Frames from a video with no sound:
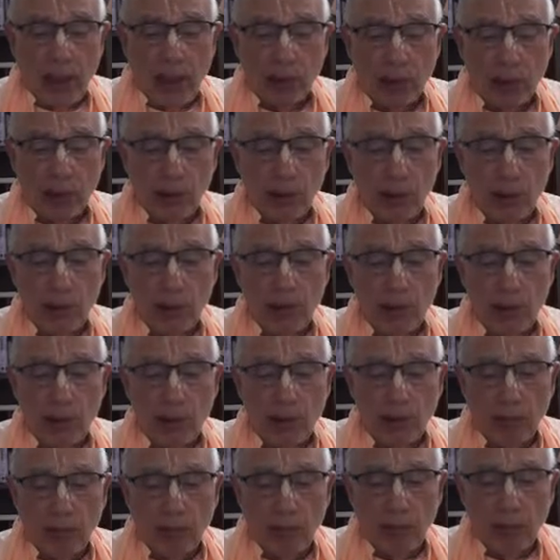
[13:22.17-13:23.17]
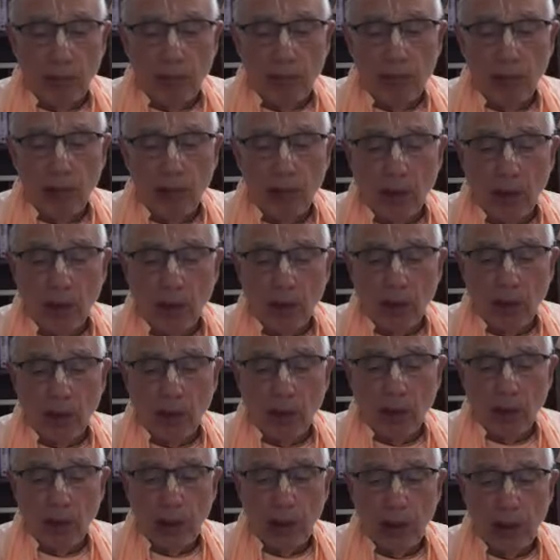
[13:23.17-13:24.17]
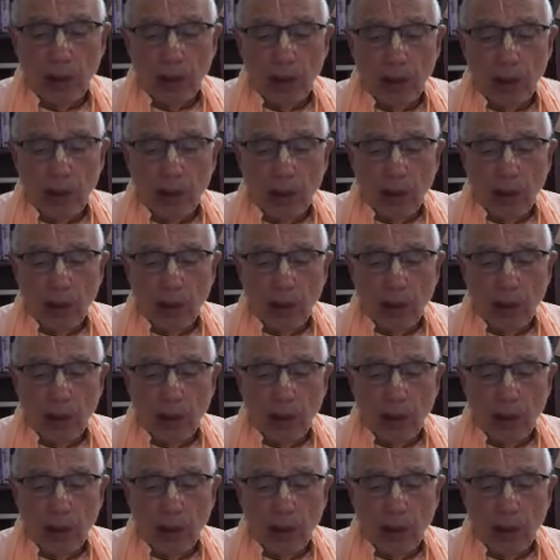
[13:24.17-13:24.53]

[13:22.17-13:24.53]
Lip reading: symptom of the gopis' love